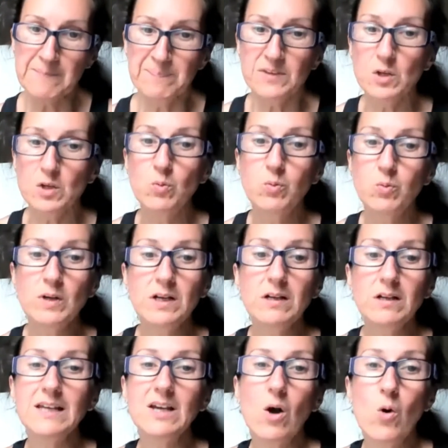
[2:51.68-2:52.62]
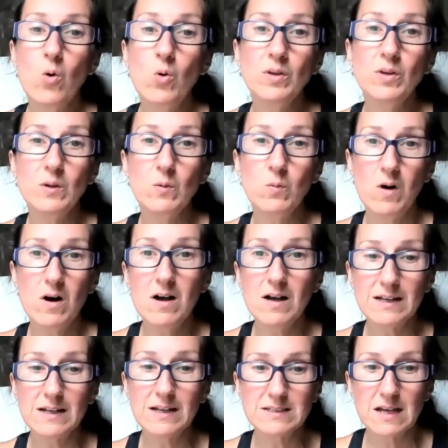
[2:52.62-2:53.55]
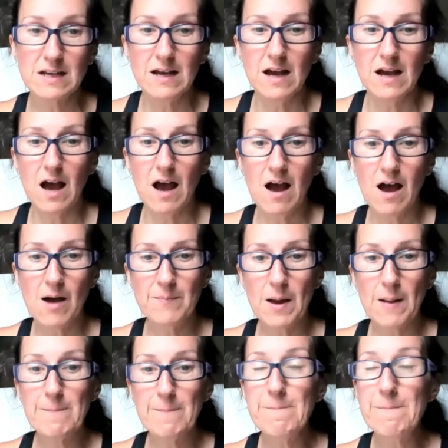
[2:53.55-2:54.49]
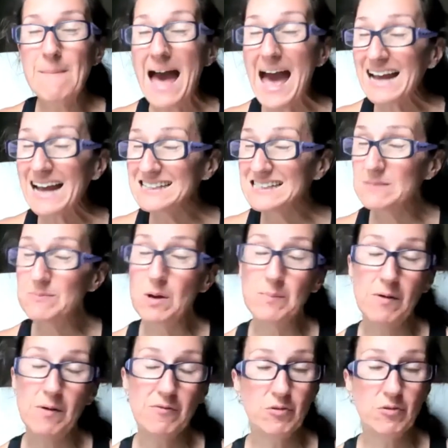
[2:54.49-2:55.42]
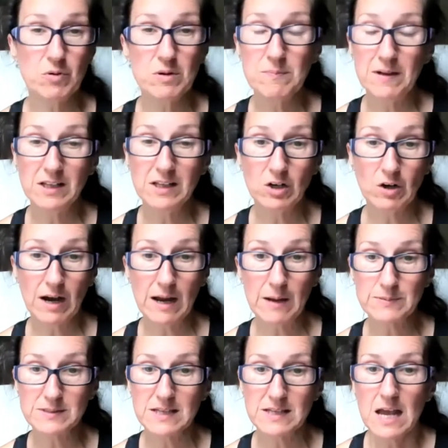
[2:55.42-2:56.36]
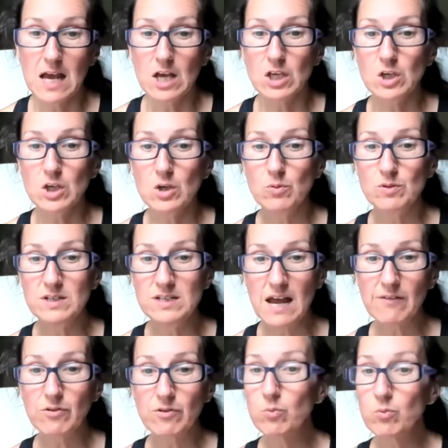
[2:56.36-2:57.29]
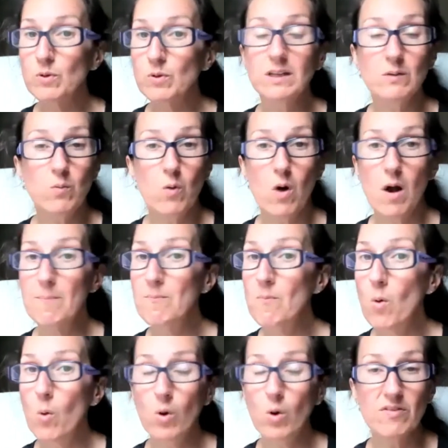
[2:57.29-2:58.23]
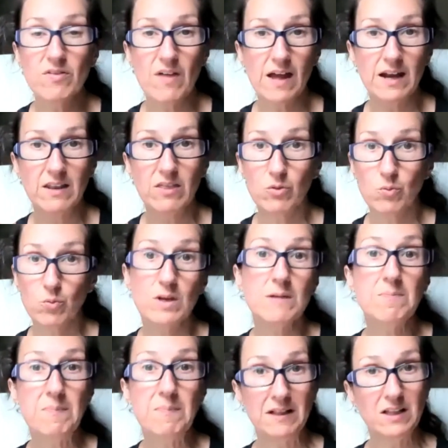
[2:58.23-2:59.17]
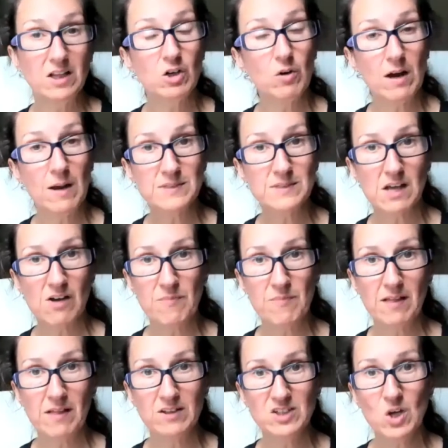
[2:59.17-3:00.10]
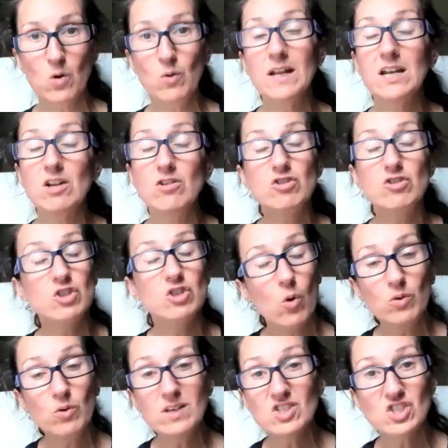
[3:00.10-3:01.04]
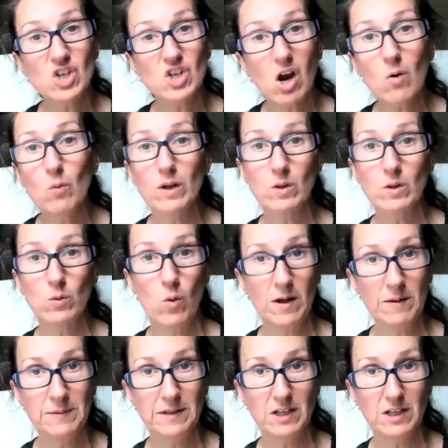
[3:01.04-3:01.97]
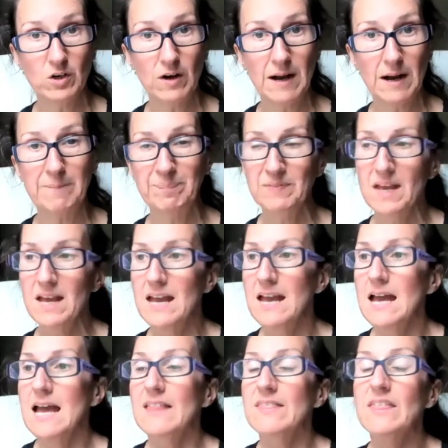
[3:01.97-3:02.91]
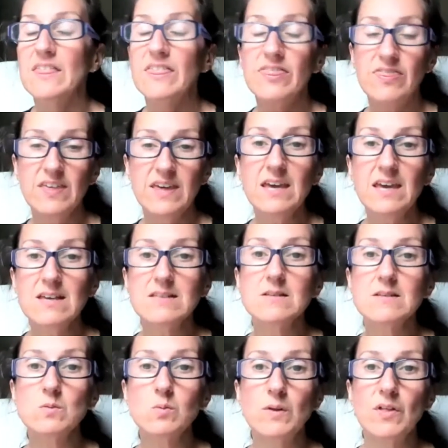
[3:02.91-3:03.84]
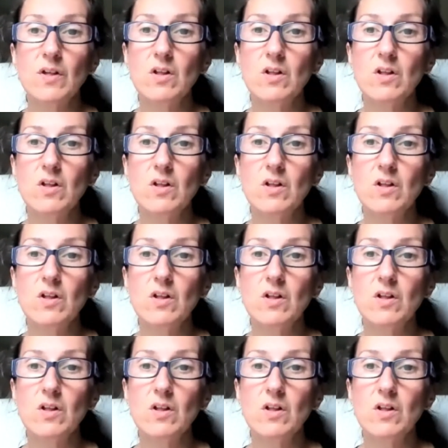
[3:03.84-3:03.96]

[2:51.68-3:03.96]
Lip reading: you really only want a maximum of 3 milligrams. You never really want more than 3 milligrams of melatonin. You should only start with 1 milligram. The thing is with a